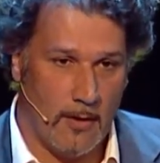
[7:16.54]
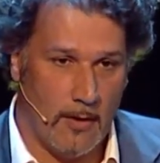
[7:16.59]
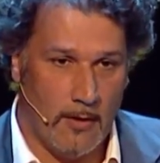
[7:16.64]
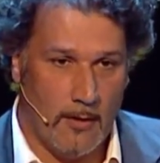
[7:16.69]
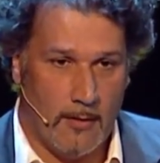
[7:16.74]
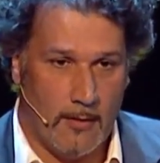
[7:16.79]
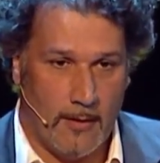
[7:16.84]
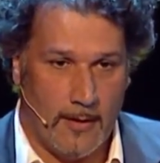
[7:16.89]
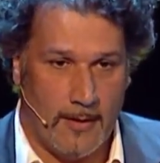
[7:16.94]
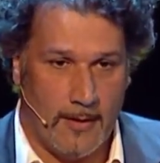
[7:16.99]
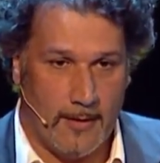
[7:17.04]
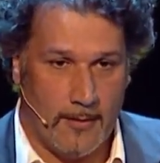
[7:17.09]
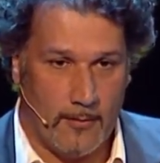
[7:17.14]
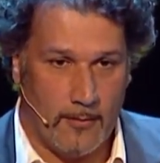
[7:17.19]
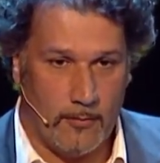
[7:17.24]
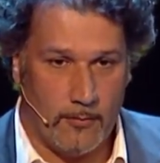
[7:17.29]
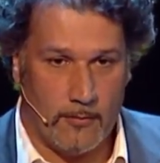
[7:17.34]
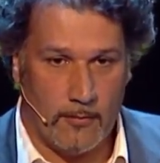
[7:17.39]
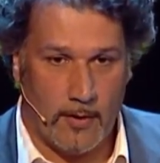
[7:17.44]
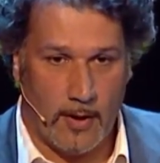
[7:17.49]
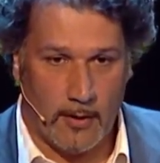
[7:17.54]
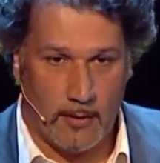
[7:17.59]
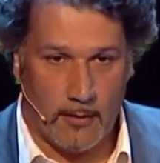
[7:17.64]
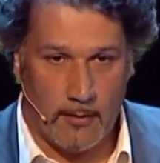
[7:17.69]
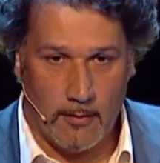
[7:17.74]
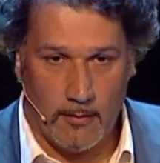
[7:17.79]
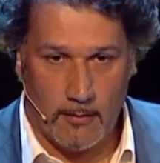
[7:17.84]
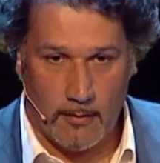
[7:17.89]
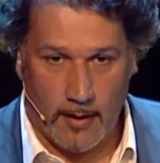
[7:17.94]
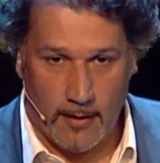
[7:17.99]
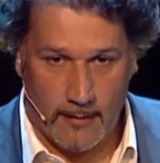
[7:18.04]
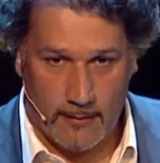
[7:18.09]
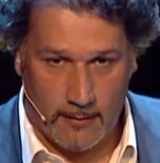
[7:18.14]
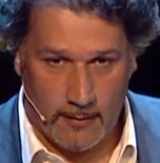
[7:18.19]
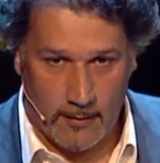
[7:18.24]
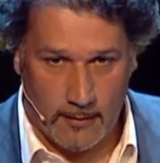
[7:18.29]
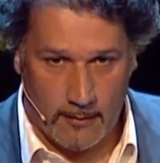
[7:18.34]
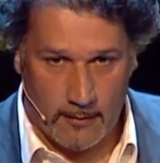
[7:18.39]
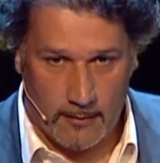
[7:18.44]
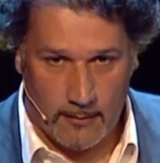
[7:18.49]
to track your
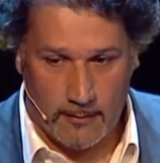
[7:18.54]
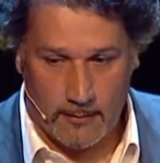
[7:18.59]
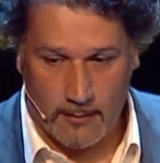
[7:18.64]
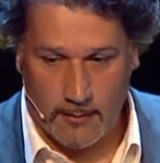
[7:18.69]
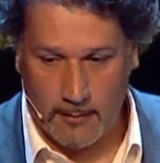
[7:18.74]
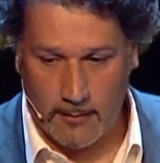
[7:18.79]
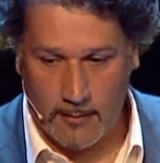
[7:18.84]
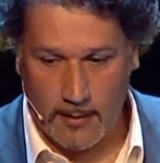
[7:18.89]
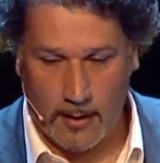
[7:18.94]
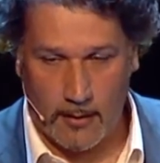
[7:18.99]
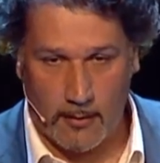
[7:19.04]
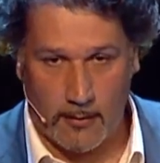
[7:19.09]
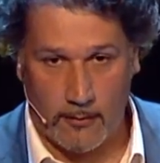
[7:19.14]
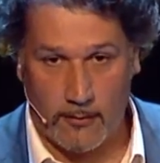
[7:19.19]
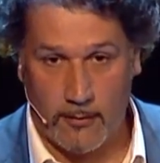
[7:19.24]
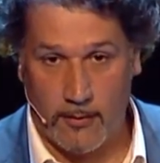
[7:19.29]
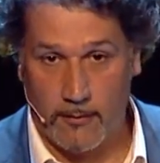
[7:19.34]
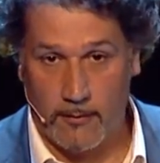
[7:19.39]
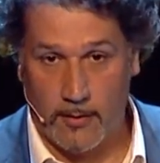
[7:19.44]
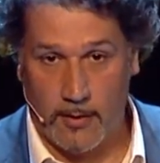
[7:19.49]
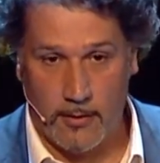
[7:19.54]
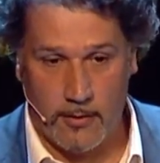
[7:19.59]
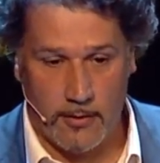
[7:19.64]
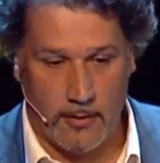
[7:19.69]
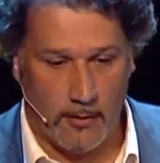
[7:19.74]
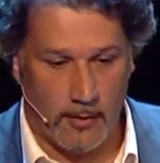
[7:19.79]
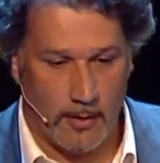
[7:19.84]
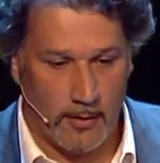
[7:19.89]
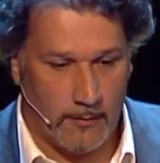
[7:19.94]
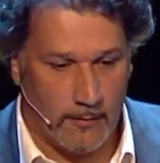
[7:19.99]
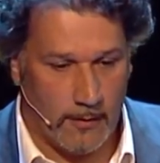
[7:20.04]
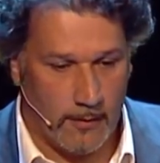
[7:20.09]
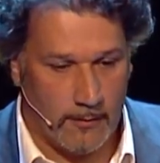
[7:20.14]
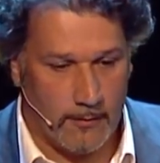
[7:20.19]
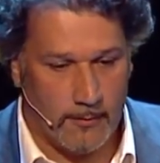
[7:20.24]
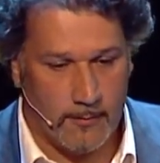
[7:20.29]
asset across different geographies.